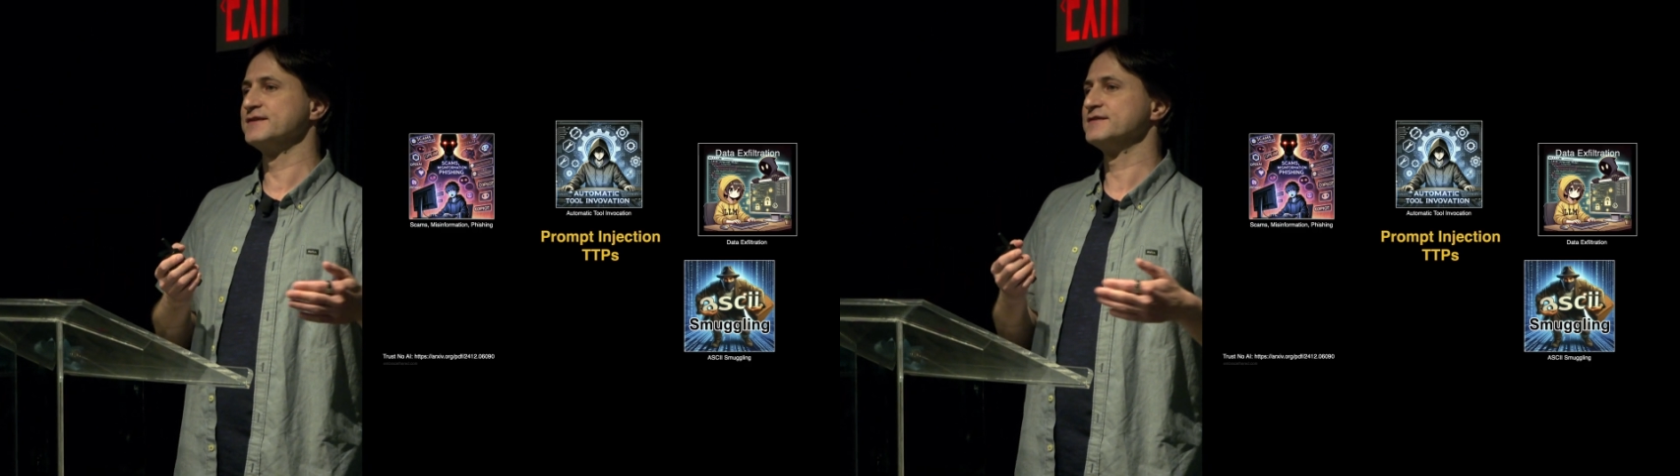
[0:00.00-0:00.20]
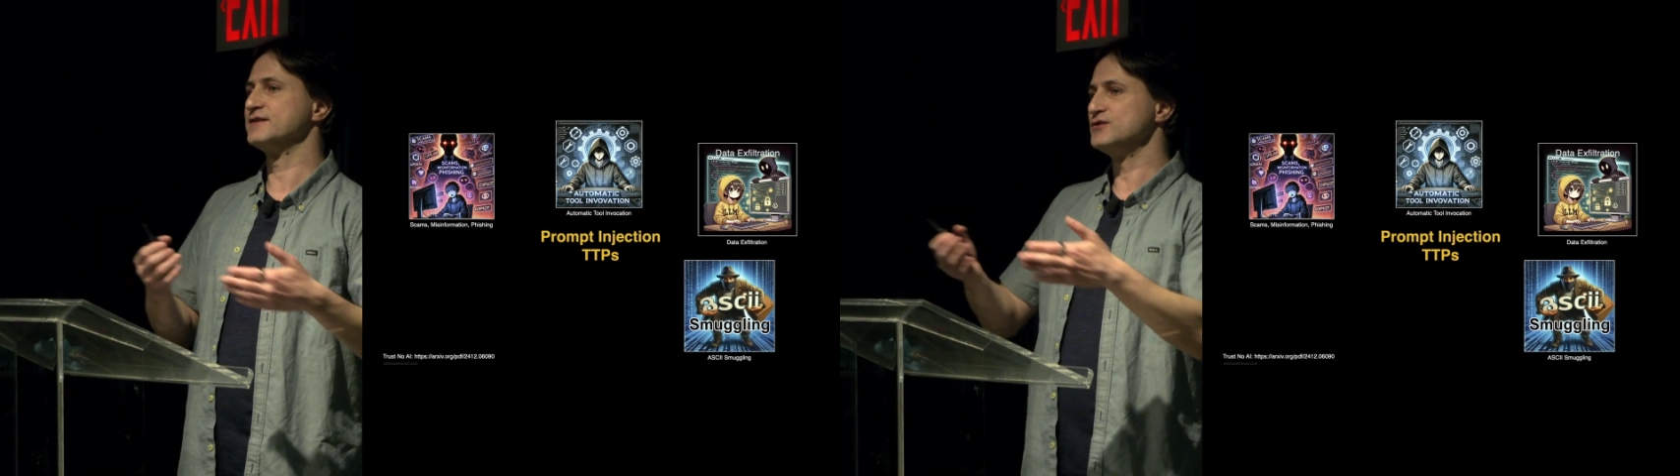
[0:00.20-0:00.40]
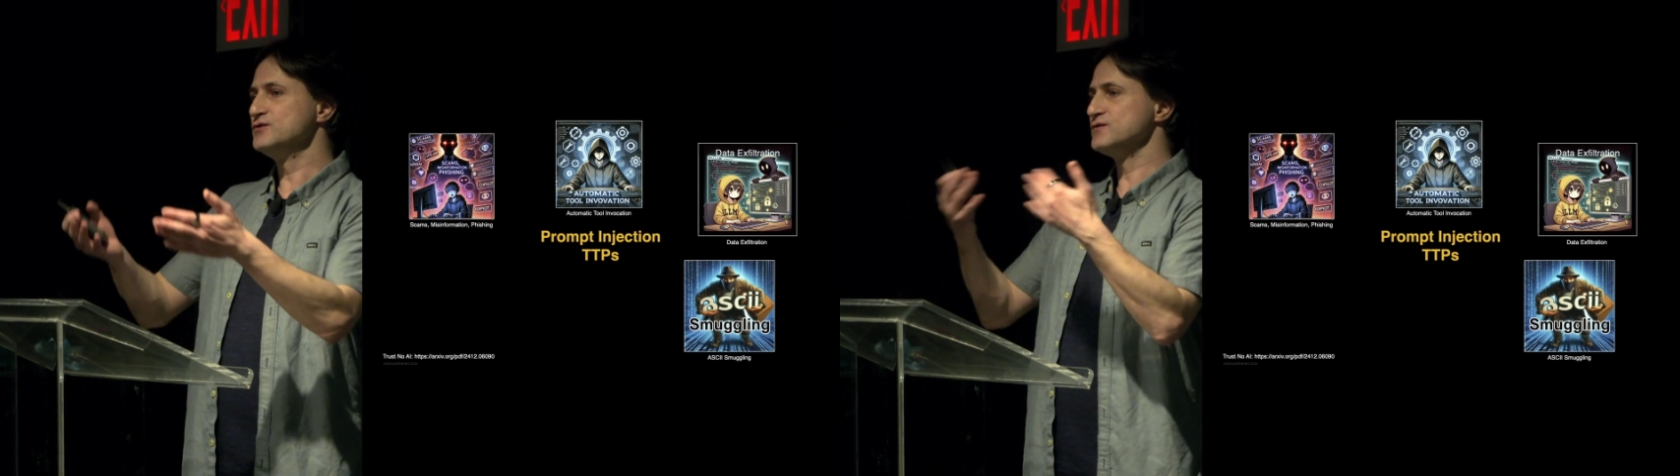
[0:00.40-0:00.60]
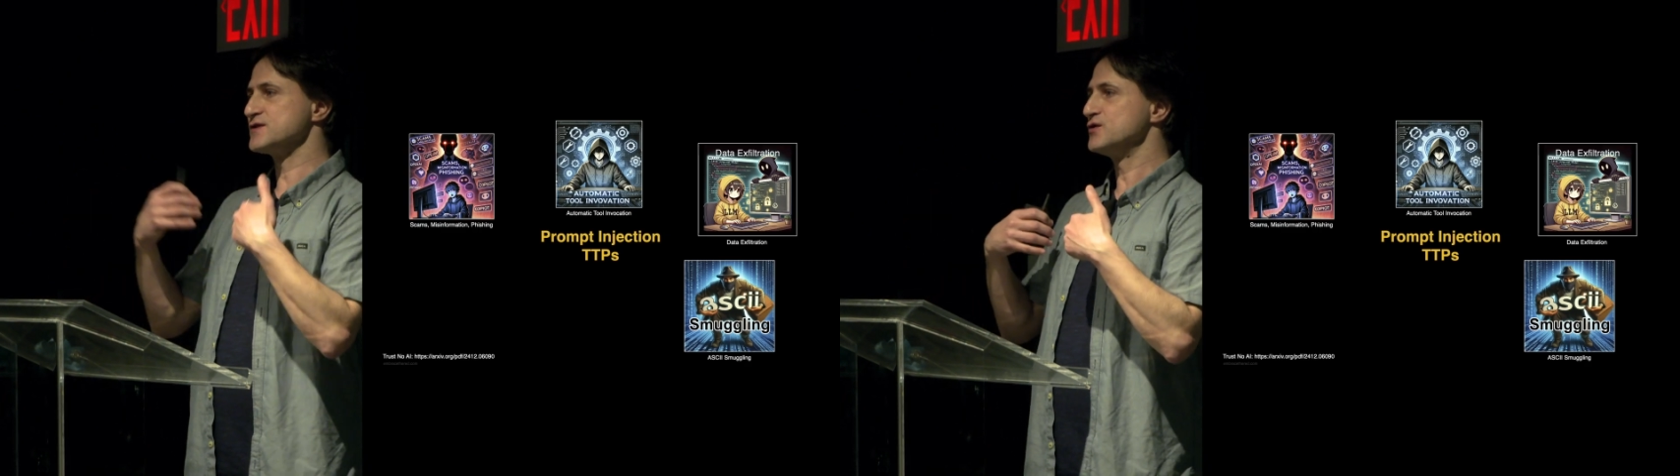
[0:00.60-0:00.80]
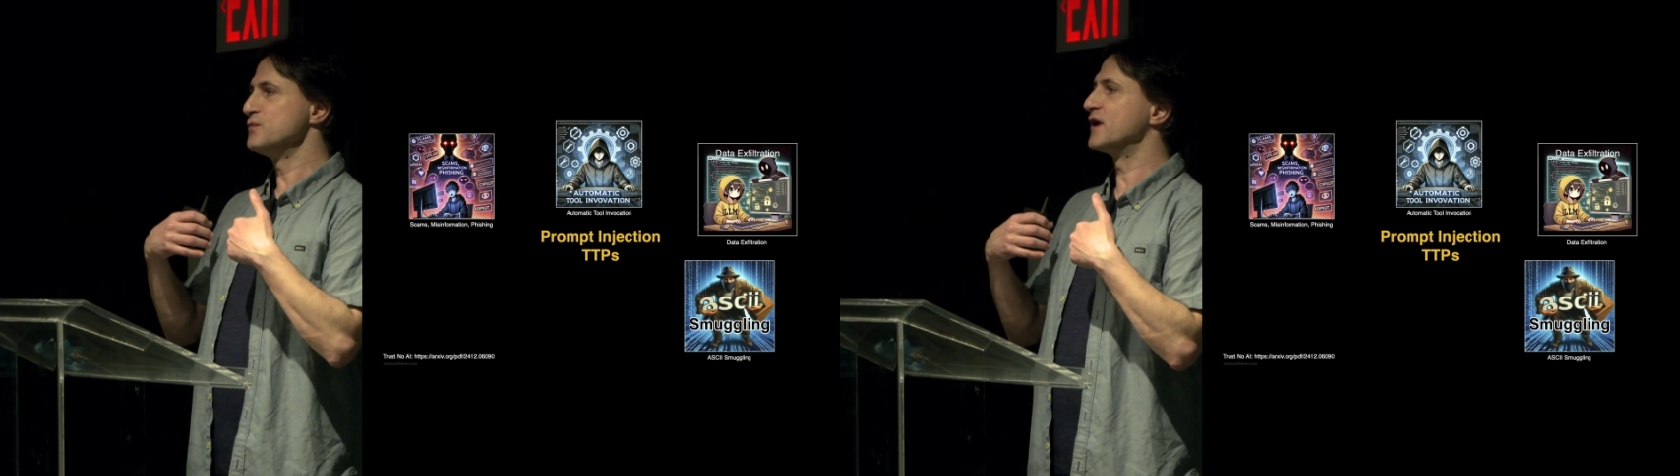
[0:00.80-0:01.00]
that you as a
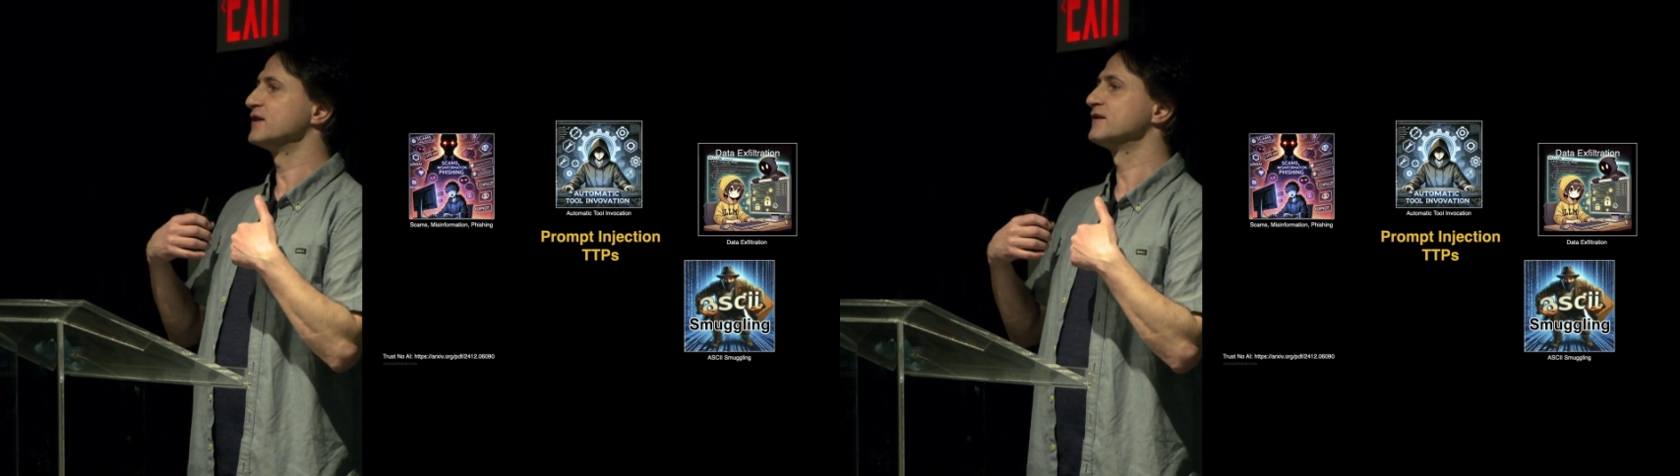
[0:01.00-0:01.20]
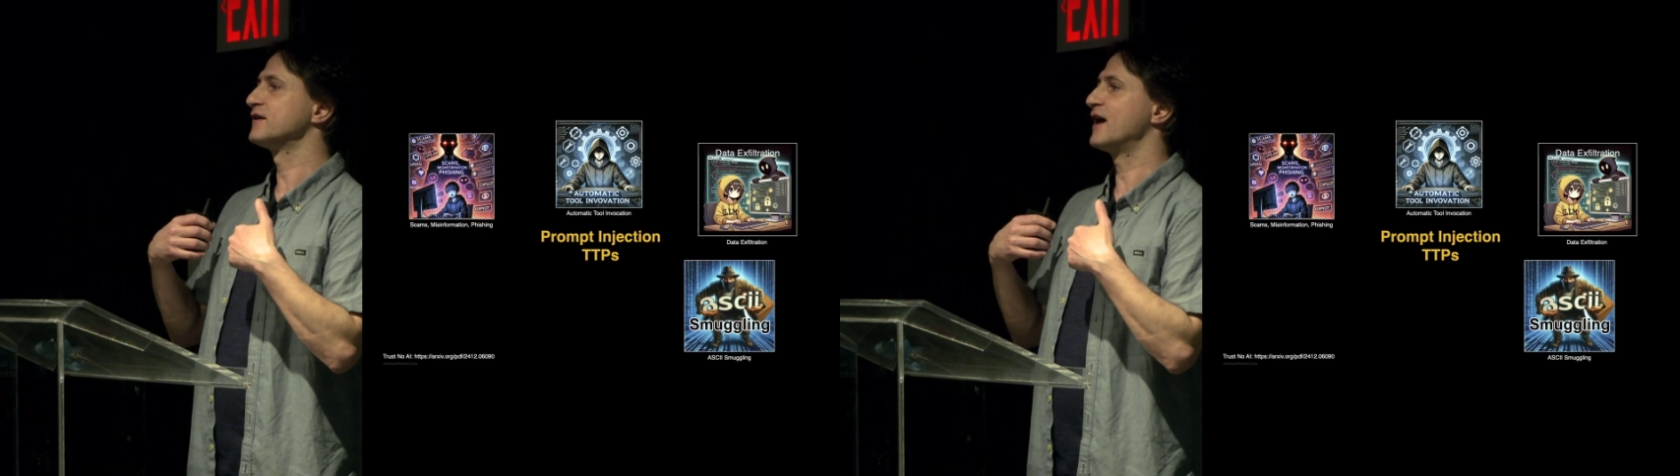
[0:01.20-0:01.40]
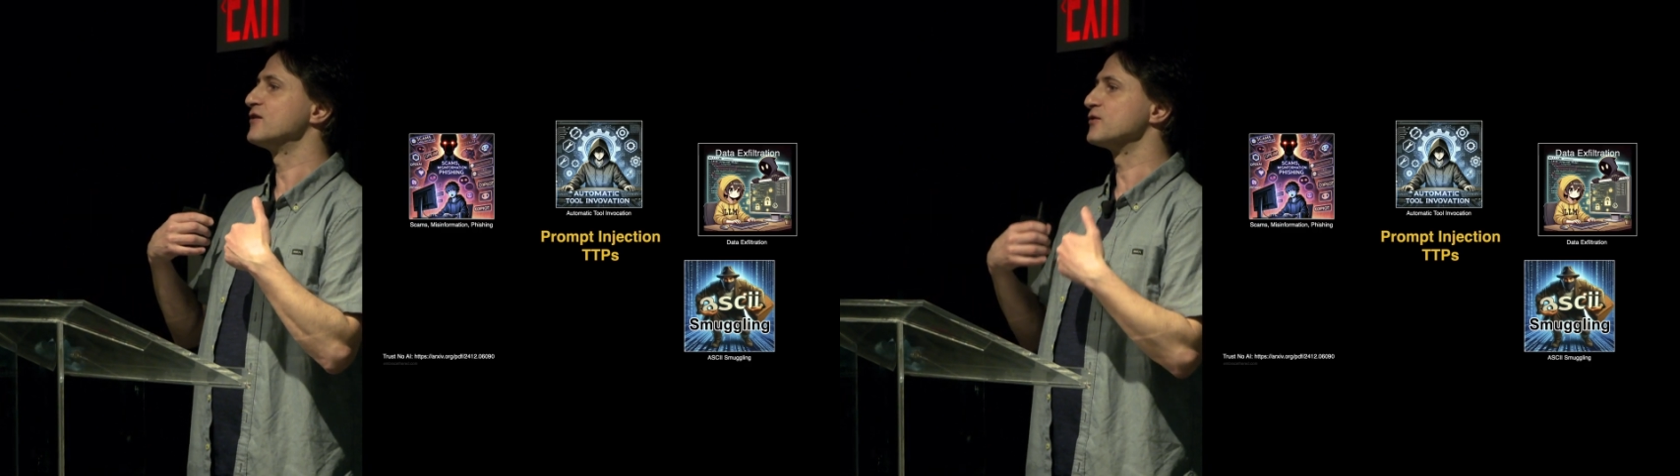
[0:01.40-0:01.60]
human cannot